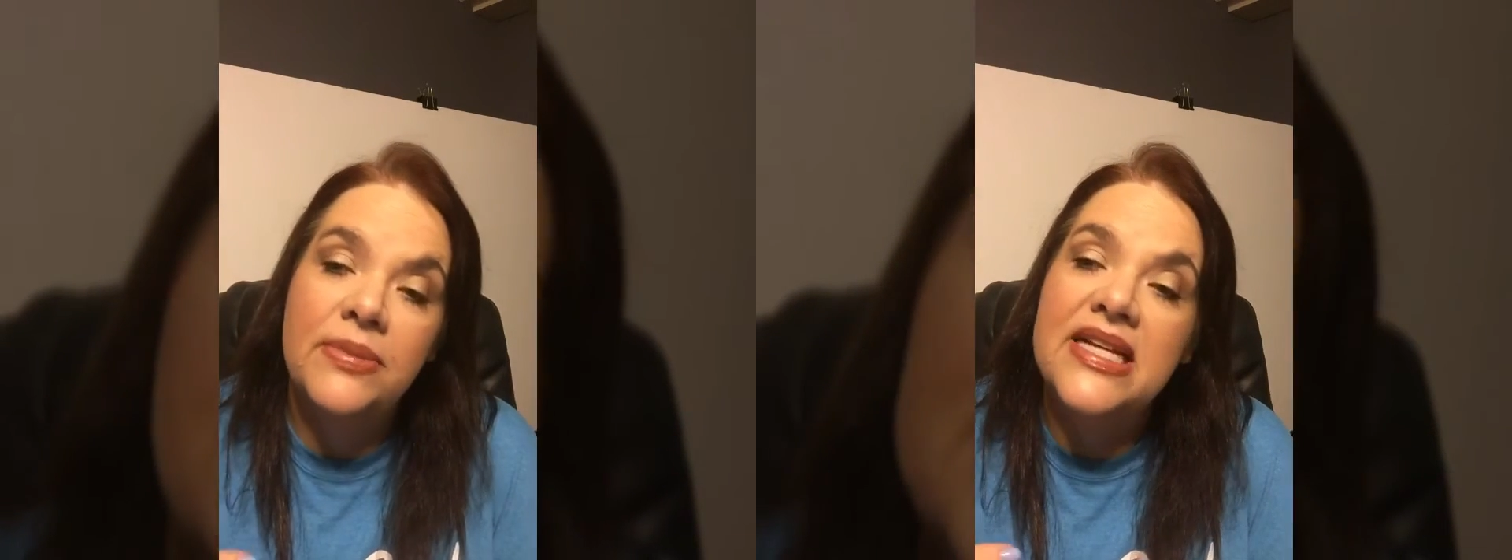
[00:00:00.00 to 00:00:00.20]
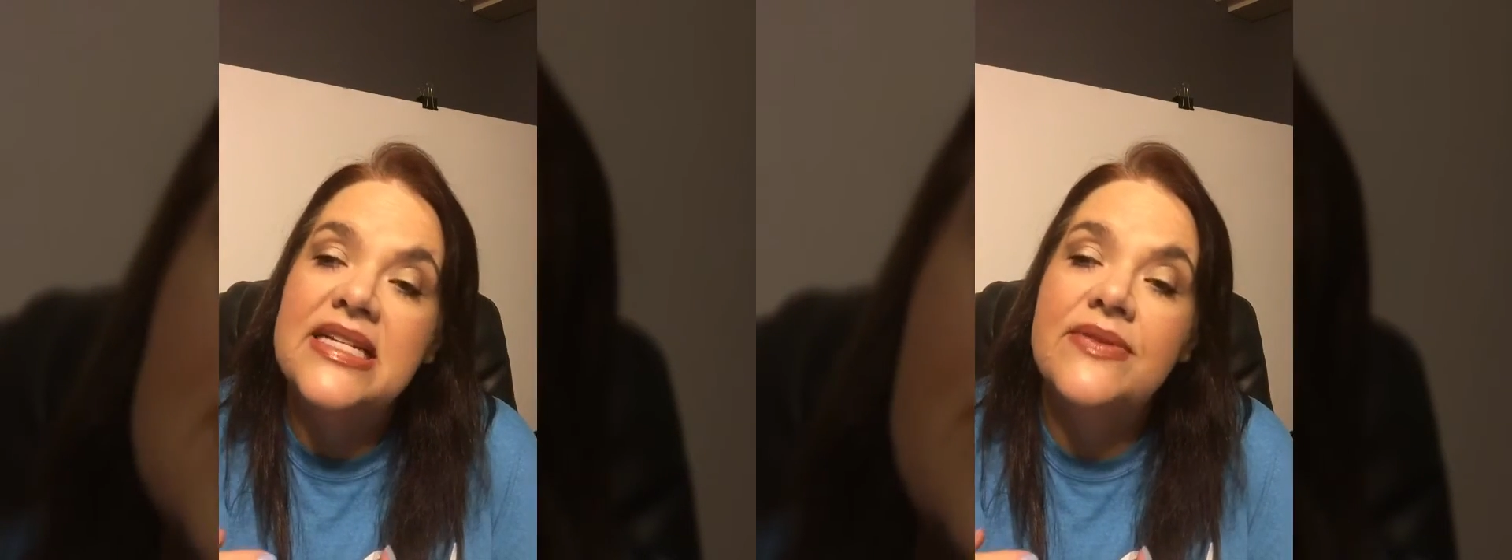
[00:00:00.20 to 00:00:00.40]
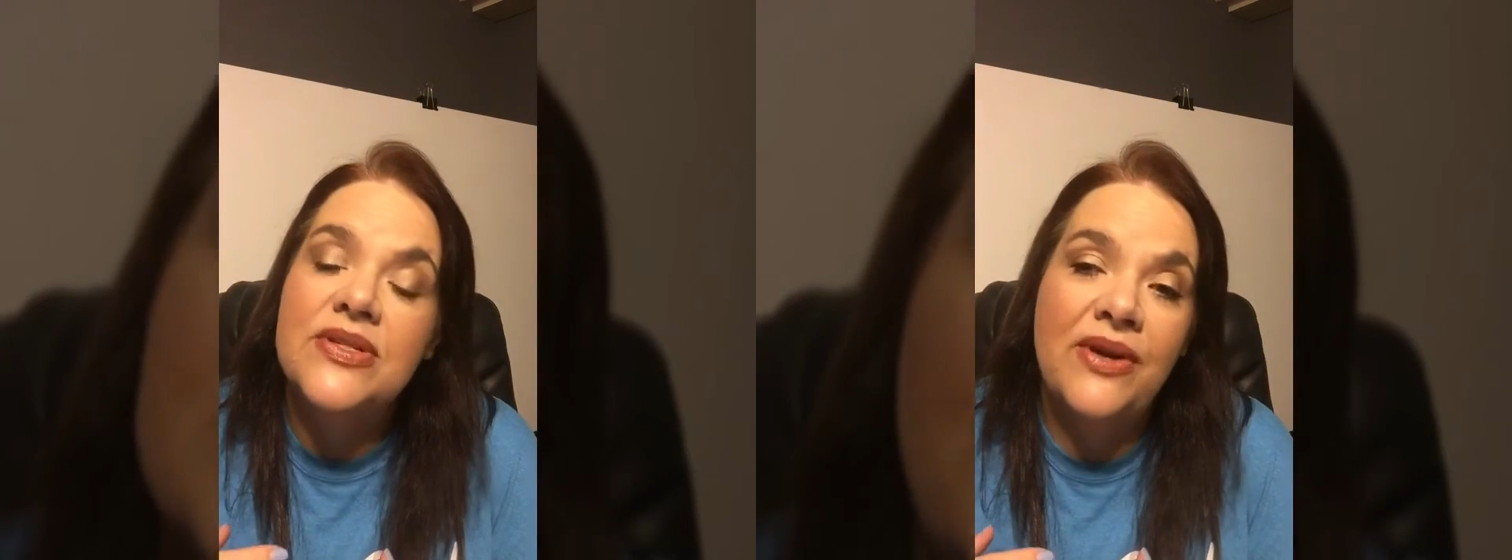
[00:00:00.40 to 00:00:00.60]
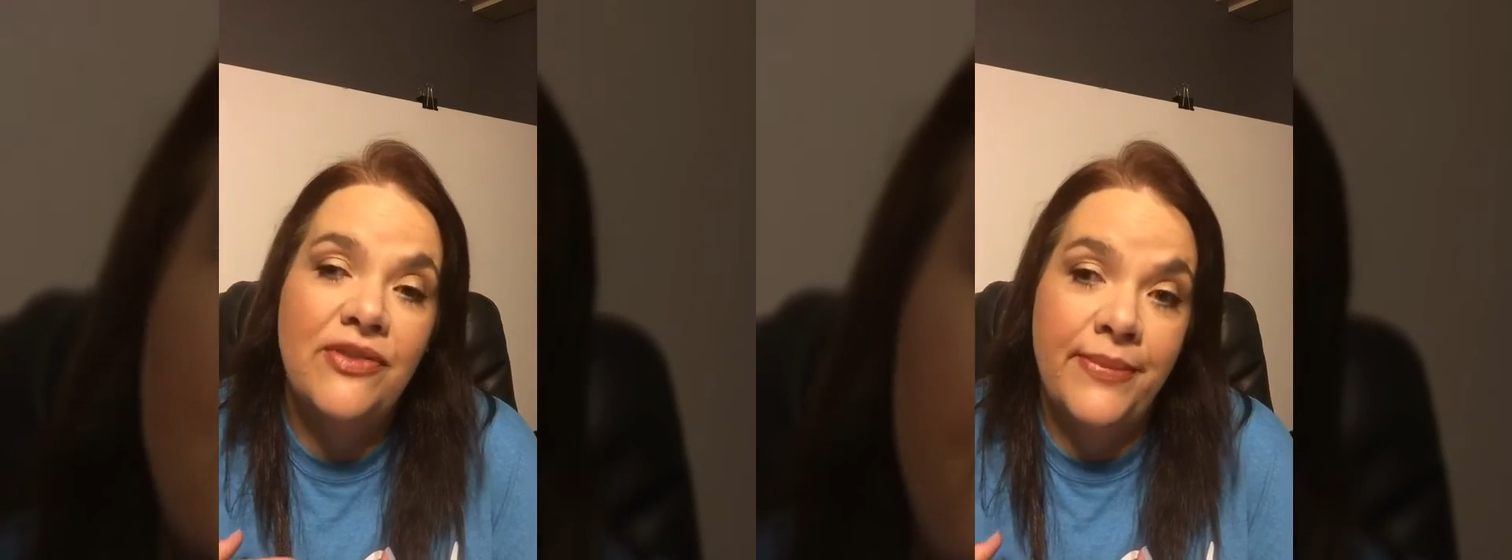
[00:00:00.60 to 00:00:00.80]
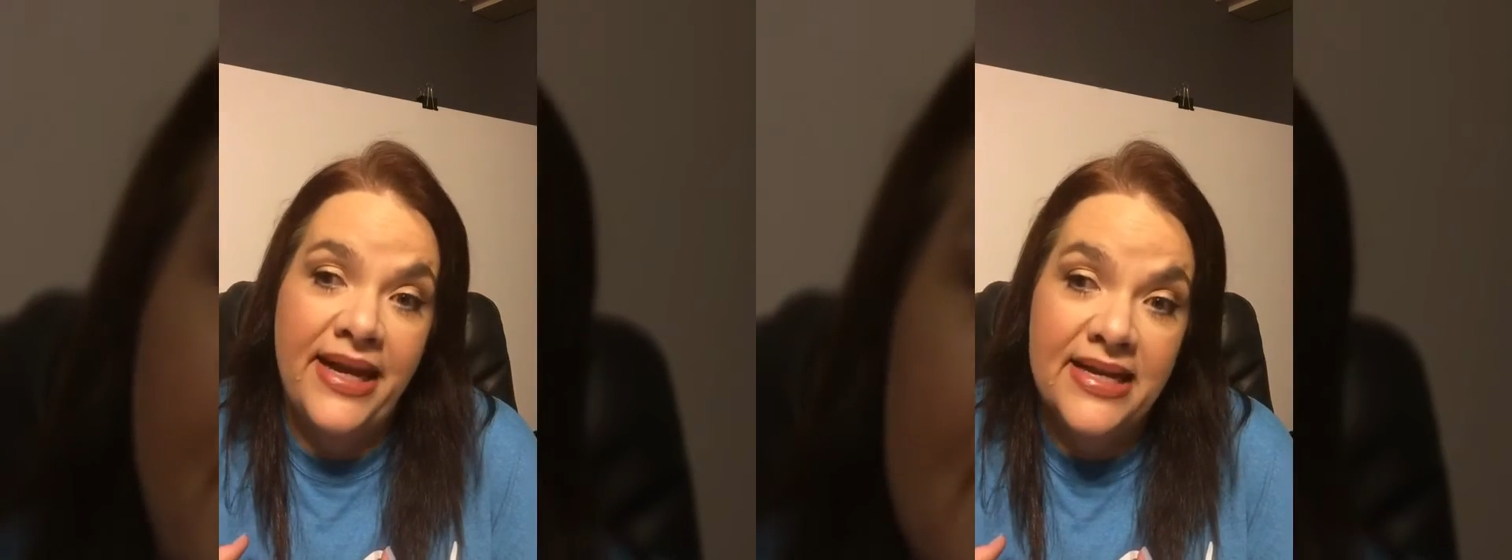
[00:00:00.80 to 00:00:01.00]
And plus, I was
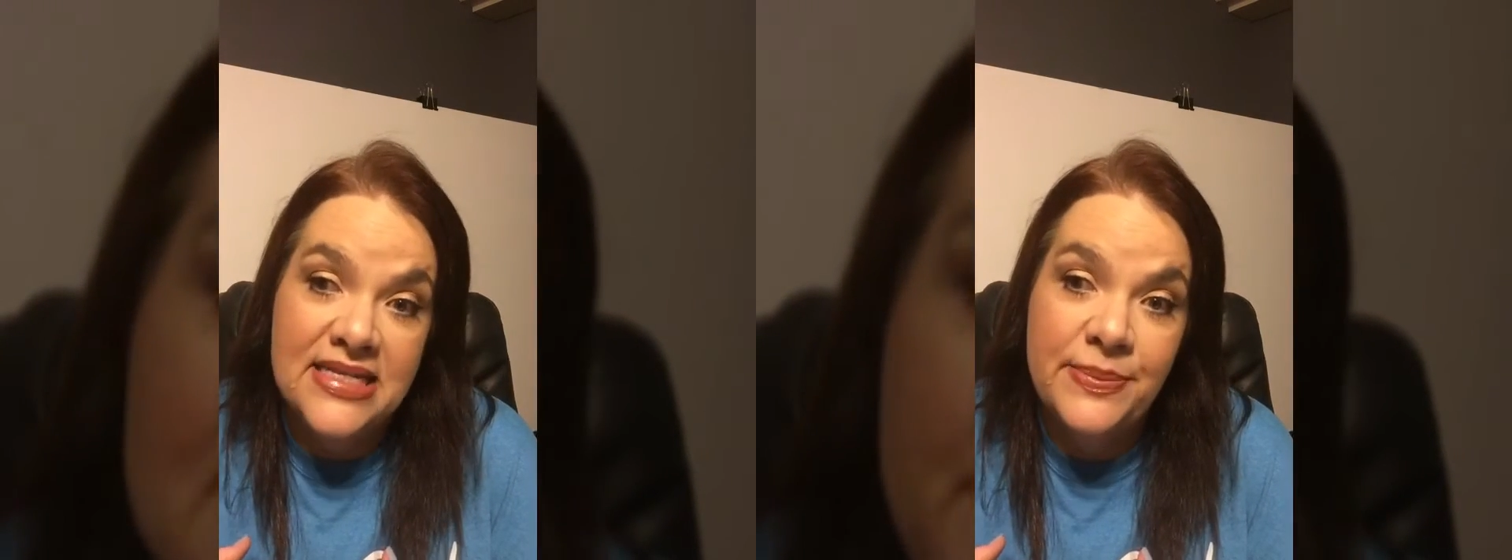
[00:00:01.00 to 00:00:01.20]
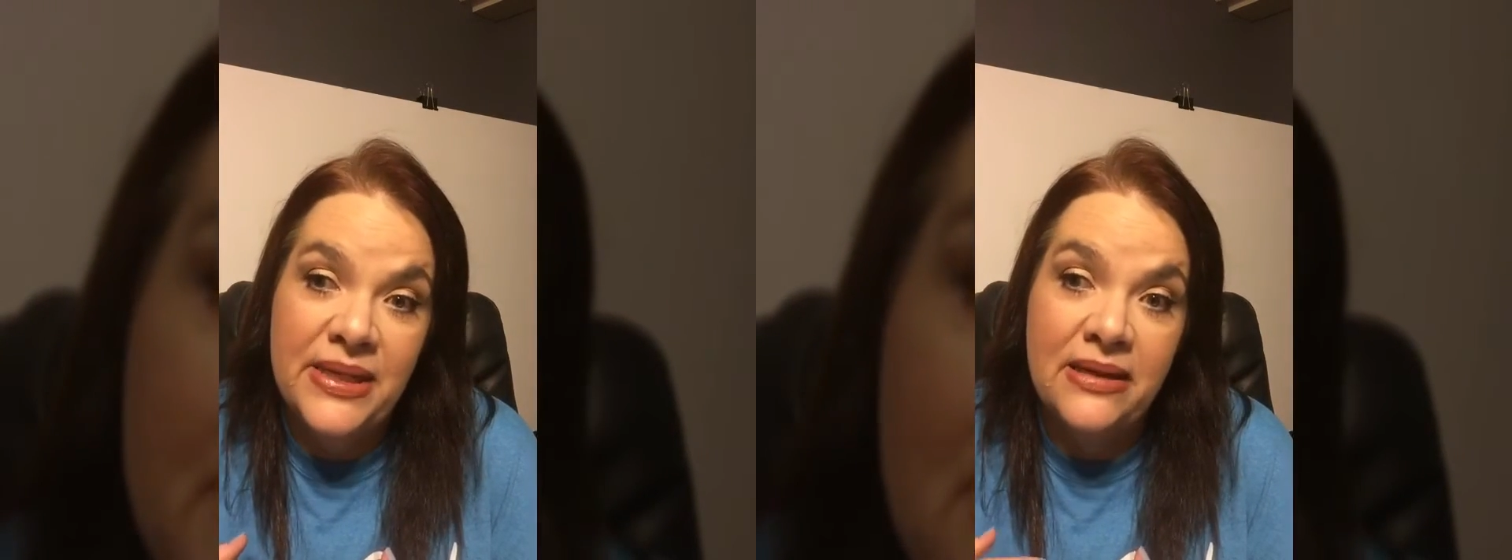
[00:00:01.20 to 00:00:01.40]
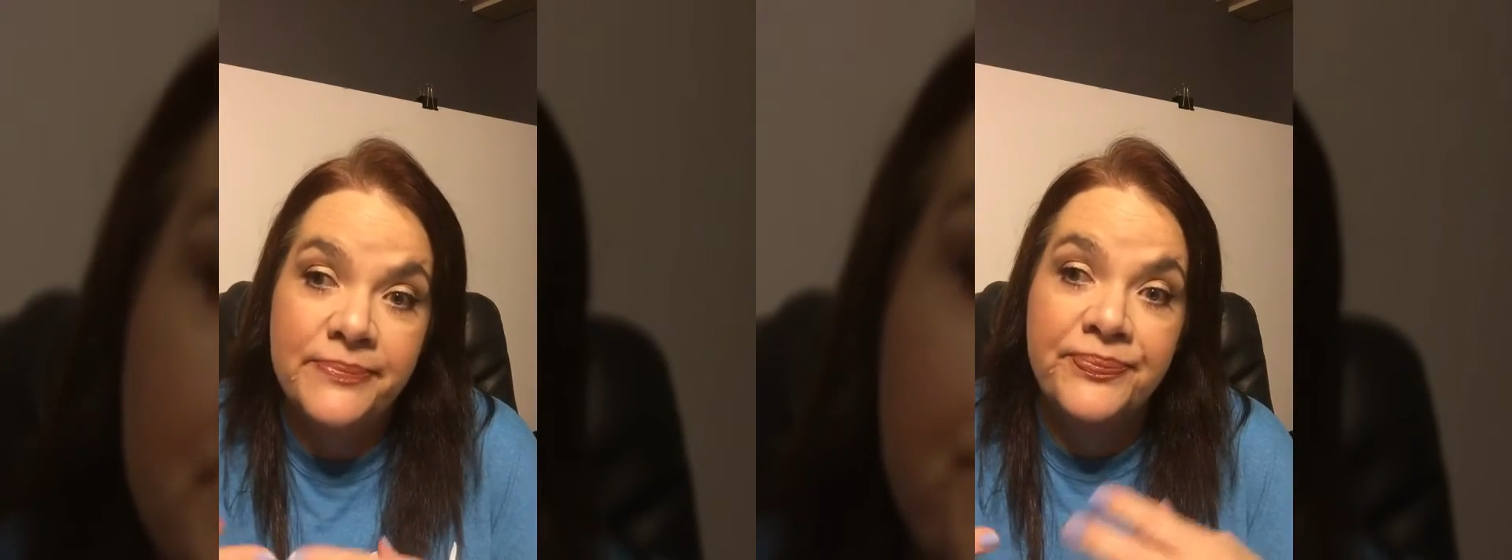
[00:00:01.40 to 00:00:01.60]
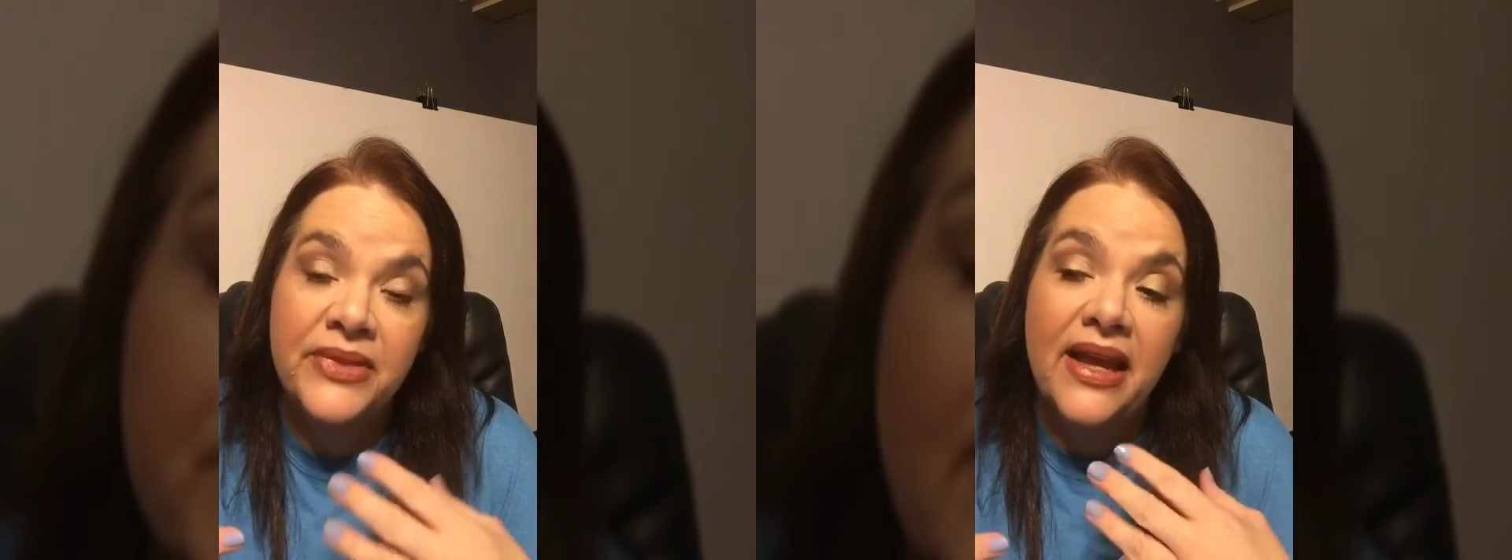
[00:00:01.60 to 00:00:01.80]
away from my husband.